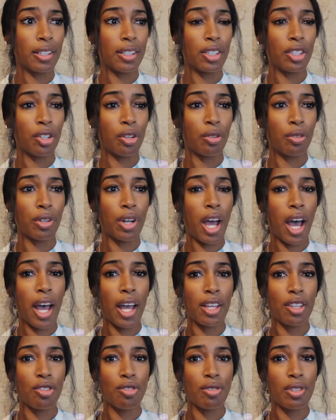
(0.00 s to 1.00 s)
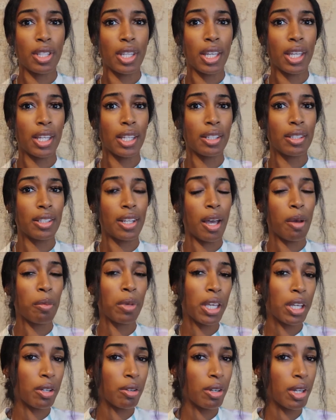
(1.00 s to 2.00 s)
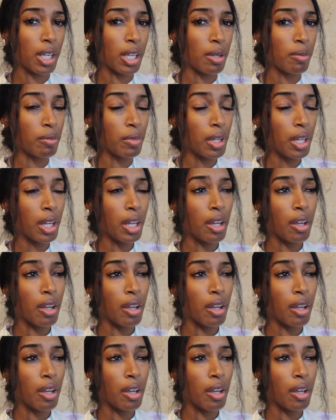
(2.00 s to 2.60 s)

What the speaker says: you know, not using numbing cream,